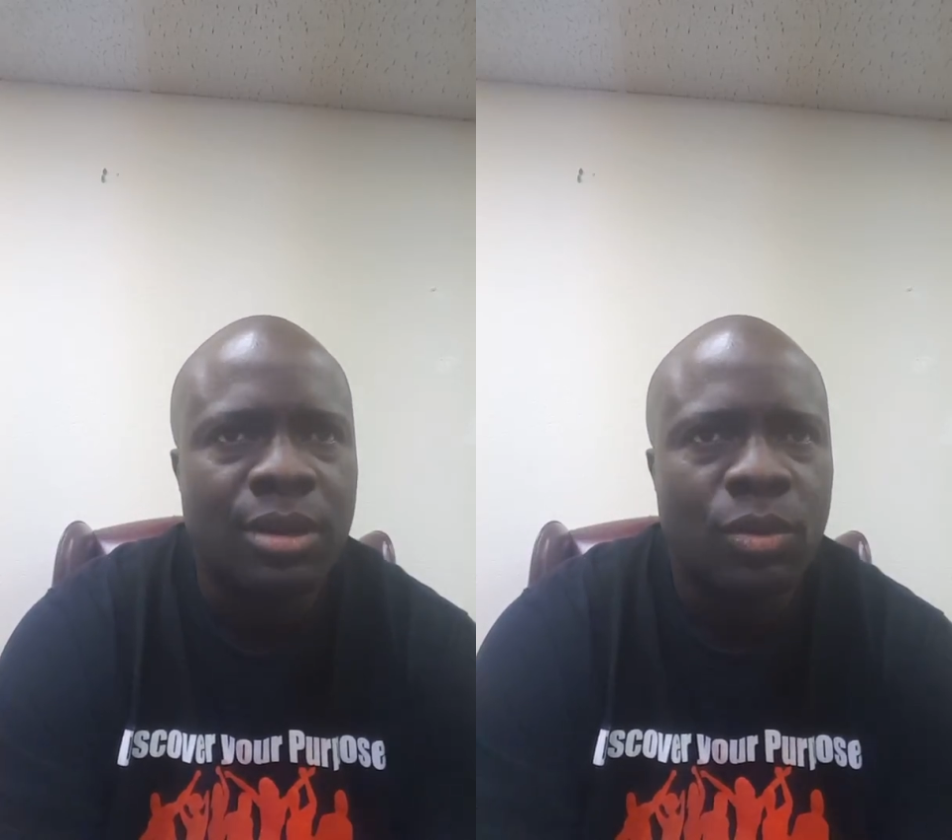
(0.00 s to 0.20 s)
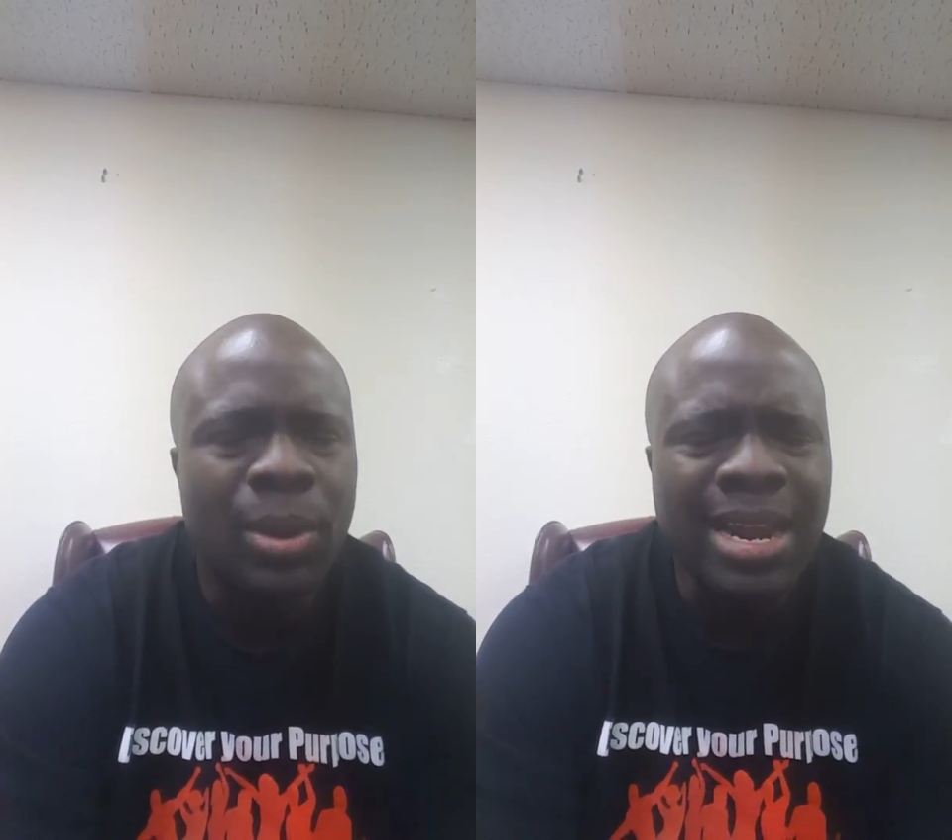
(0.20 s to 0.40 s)

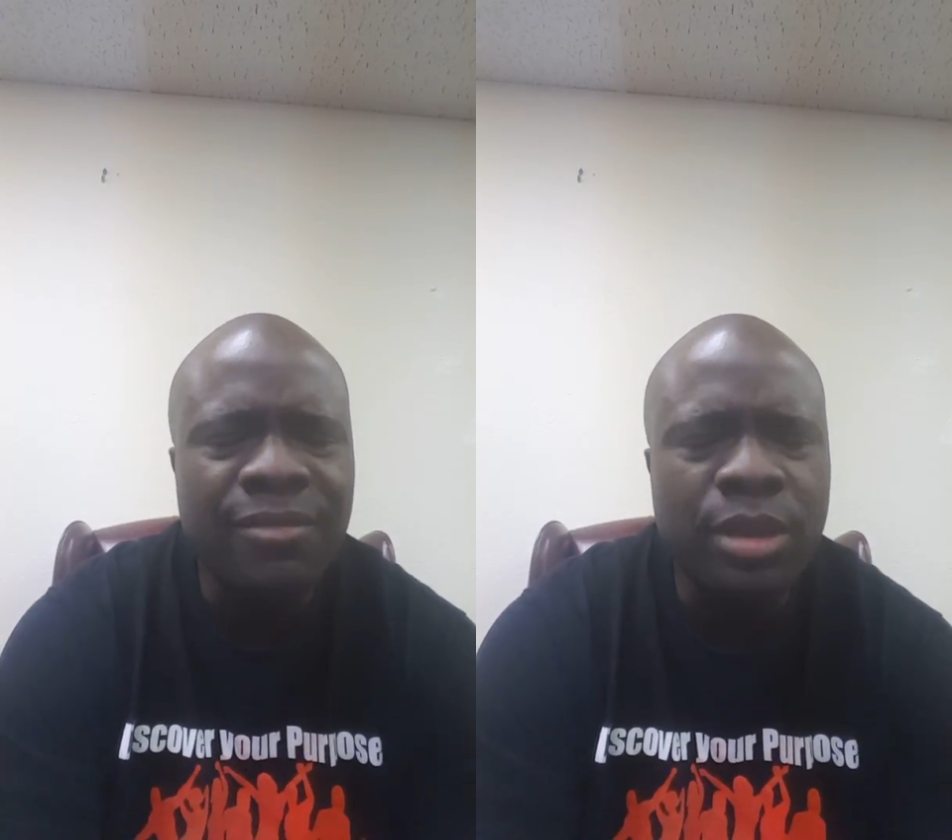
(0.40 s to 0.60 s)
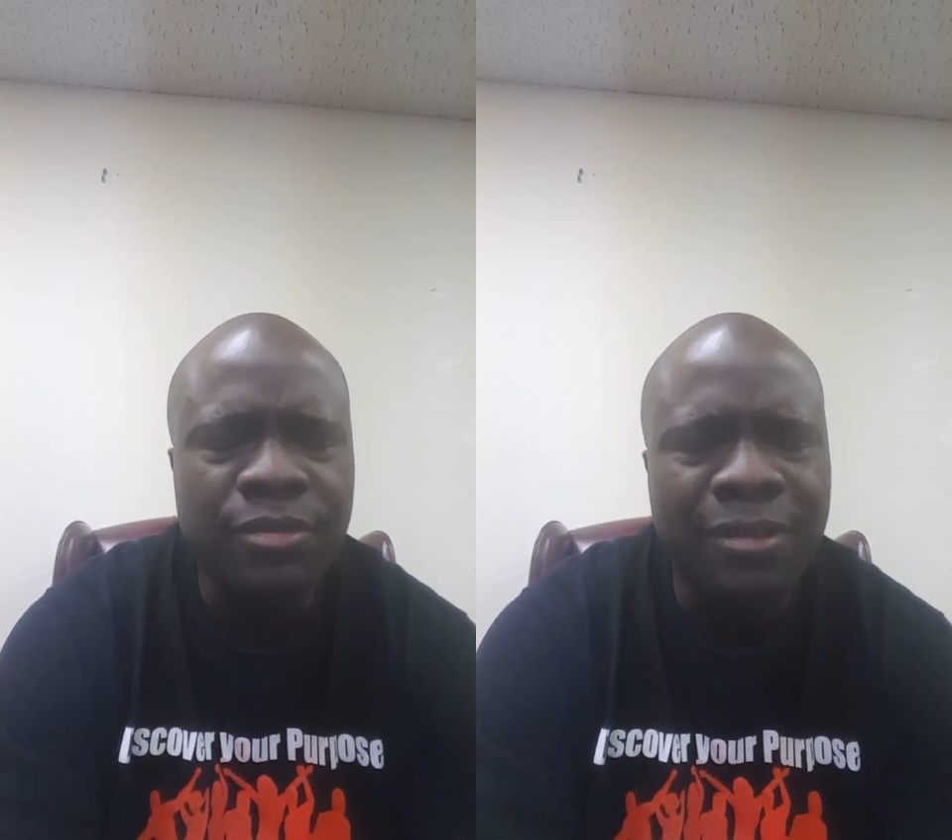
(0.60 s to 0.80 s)

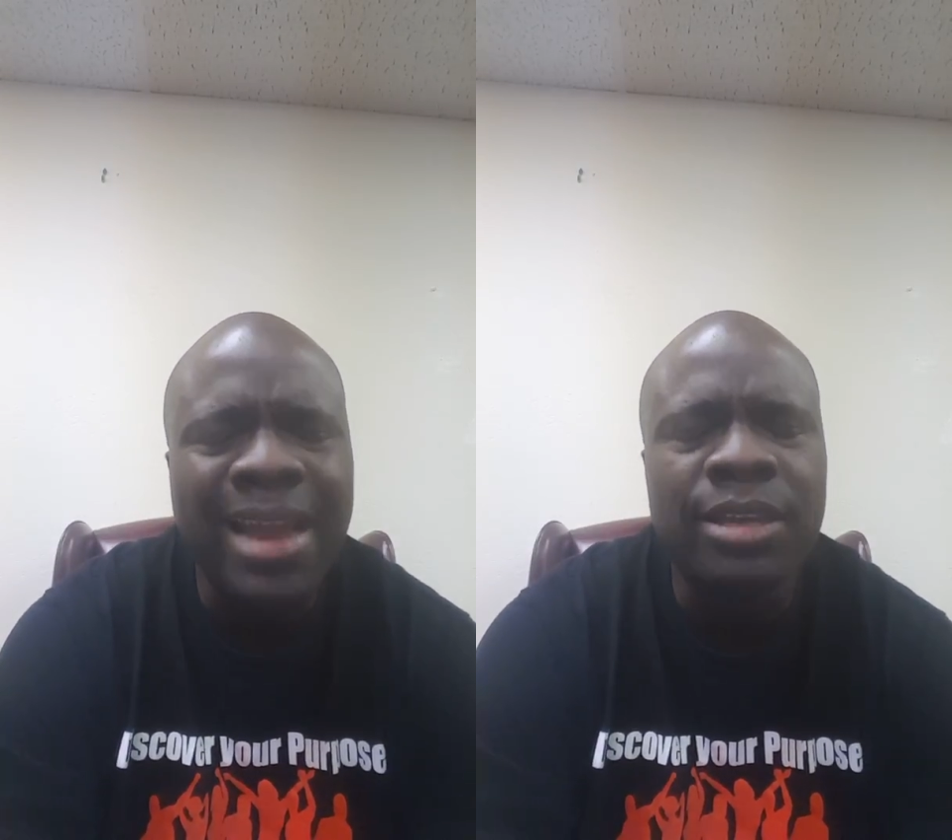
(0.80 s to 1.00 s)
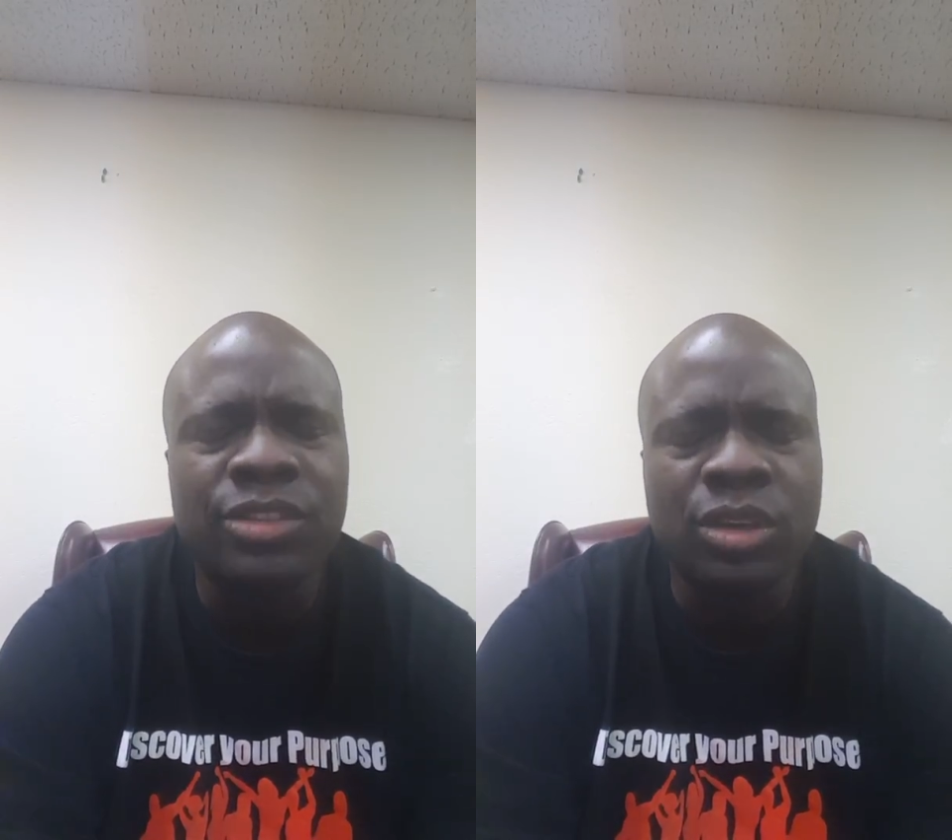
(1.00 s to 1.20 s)
Whatever you
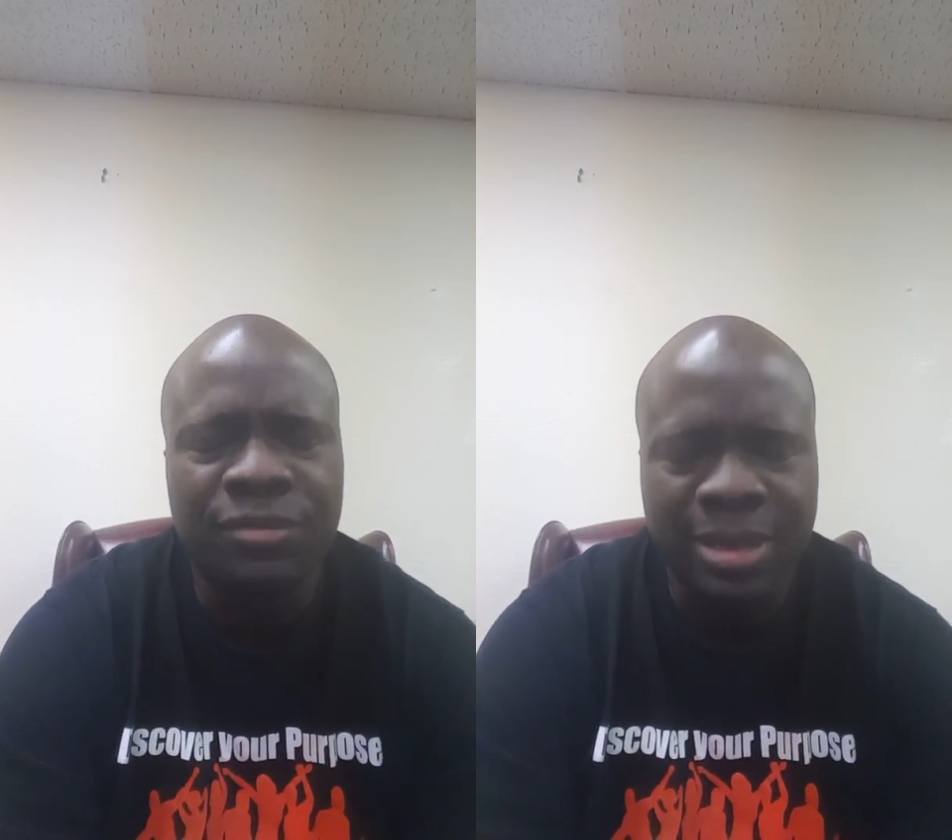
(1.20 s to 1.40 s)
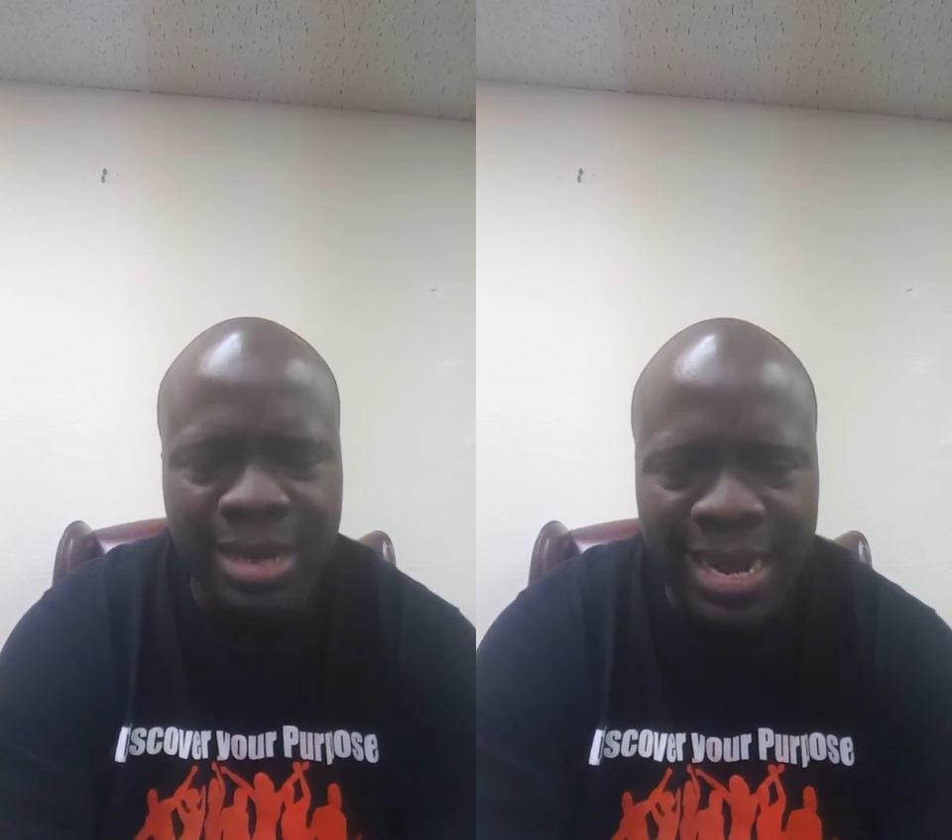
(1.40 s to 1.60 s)
find
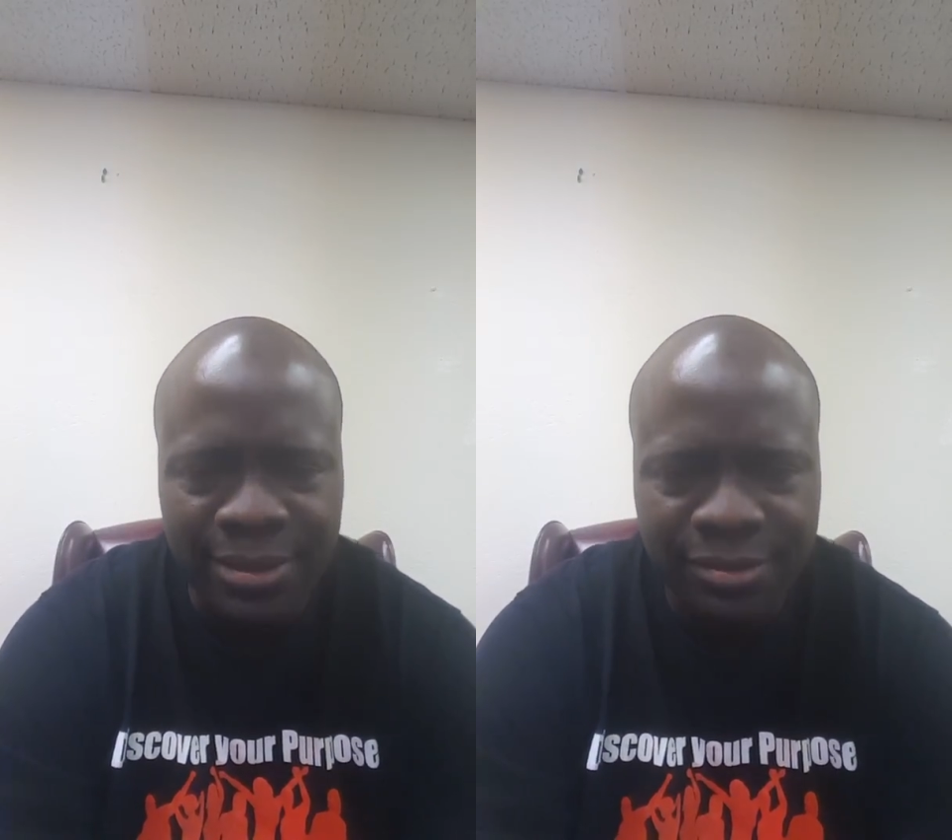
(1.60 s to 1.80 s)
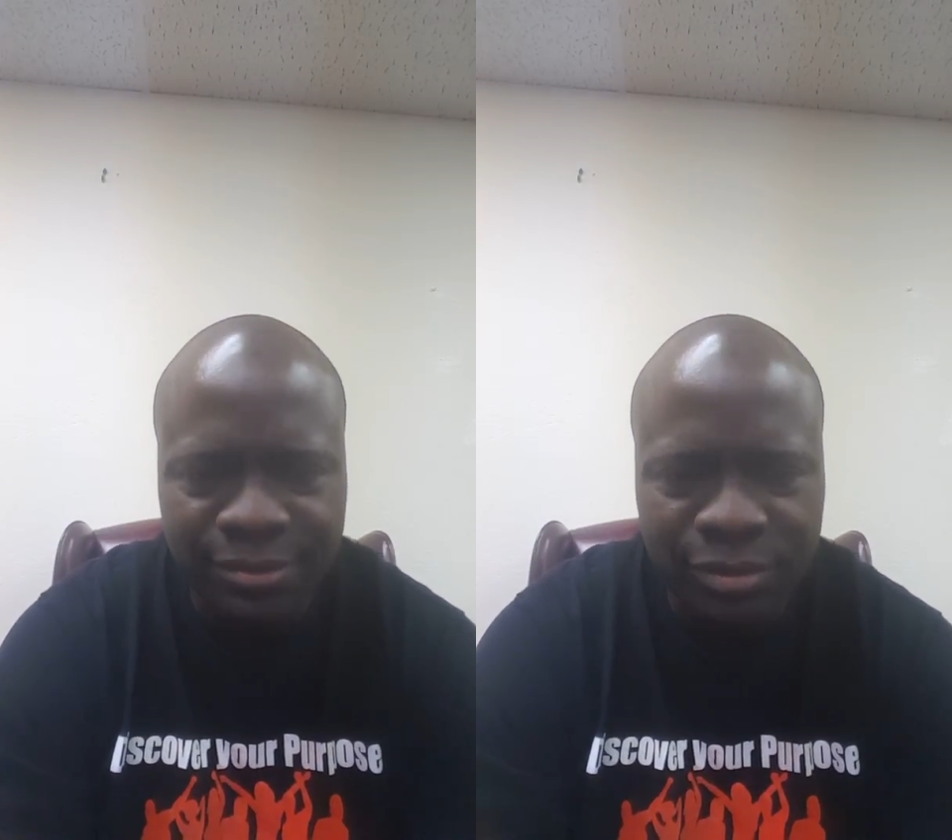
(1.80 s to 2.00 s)
yourself in
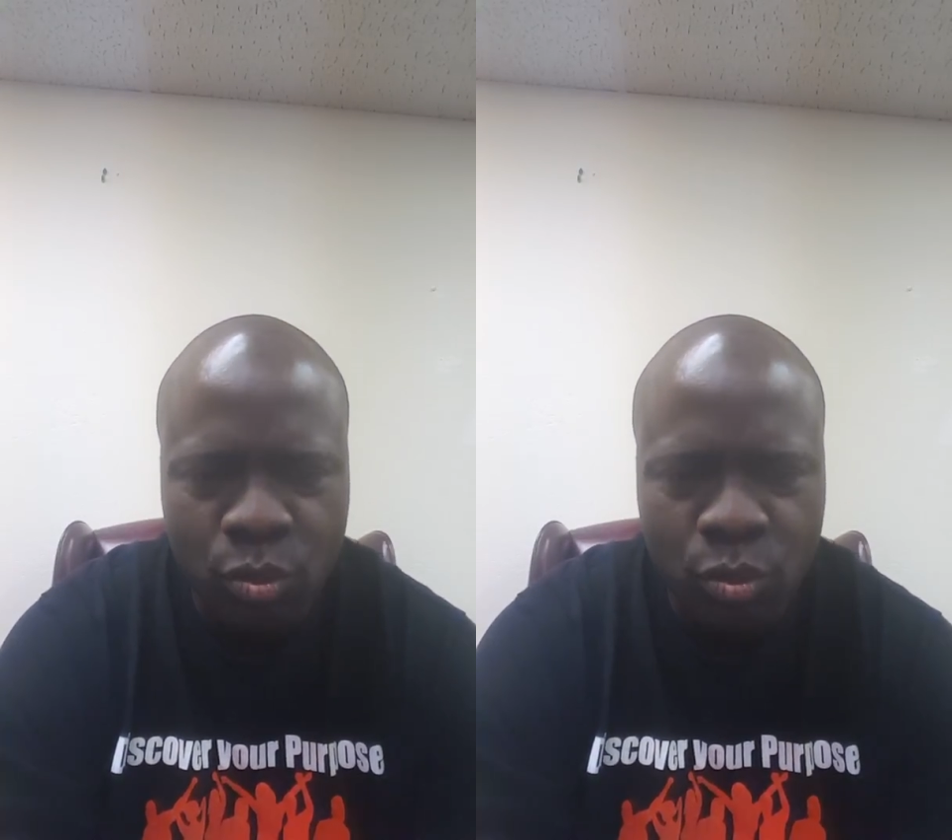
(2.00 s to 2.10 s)
life,